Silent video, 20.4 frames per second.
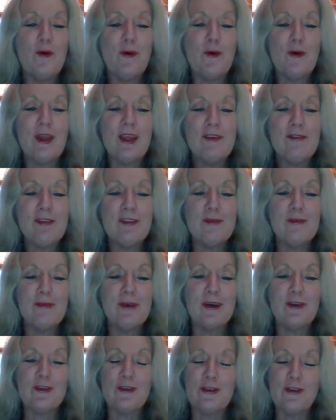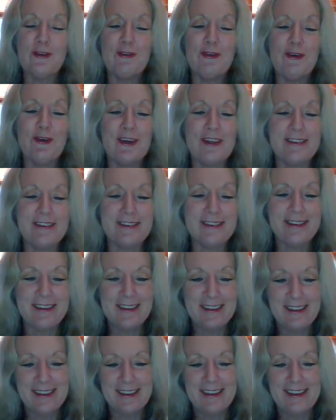or give them a true voice.
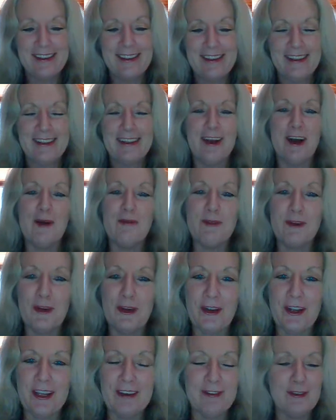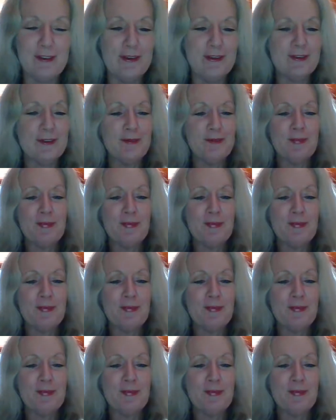I'm joking, of course.